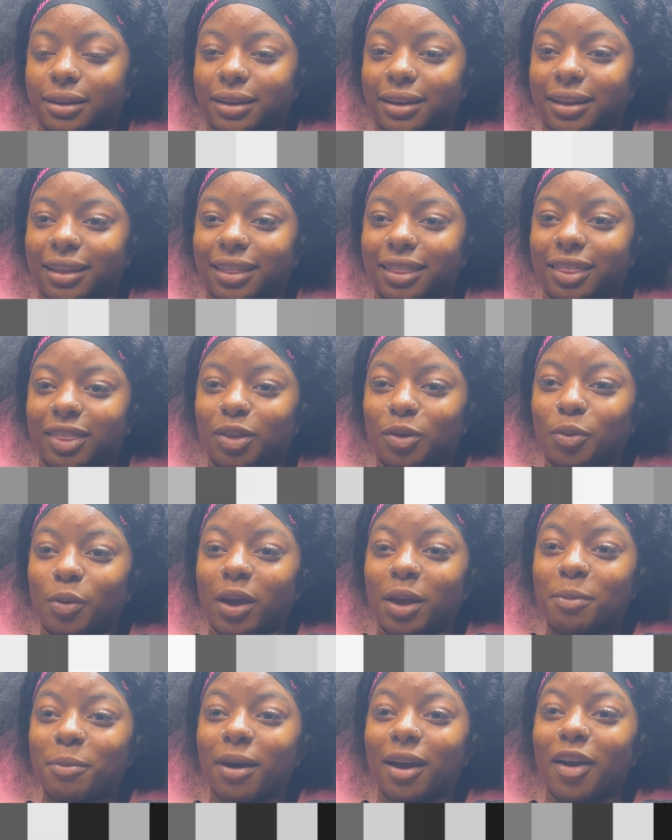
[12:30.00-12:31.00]
Good job. The
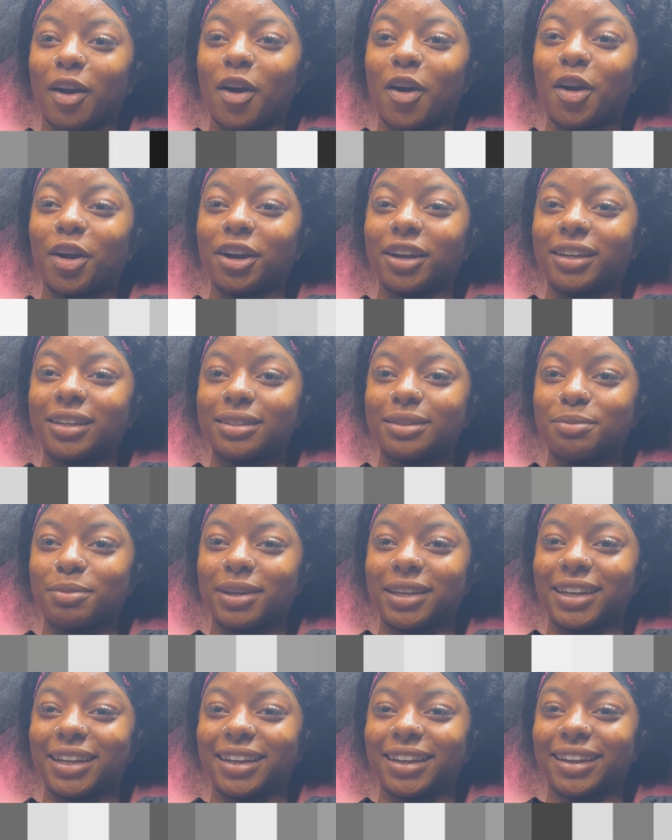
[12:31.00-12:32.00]
way my heart is
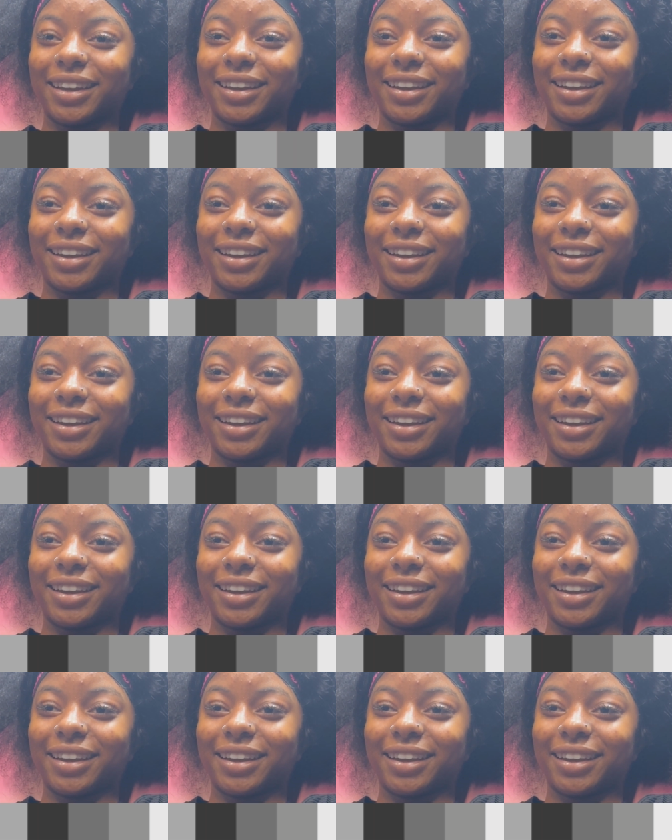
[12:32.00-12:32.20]
beating.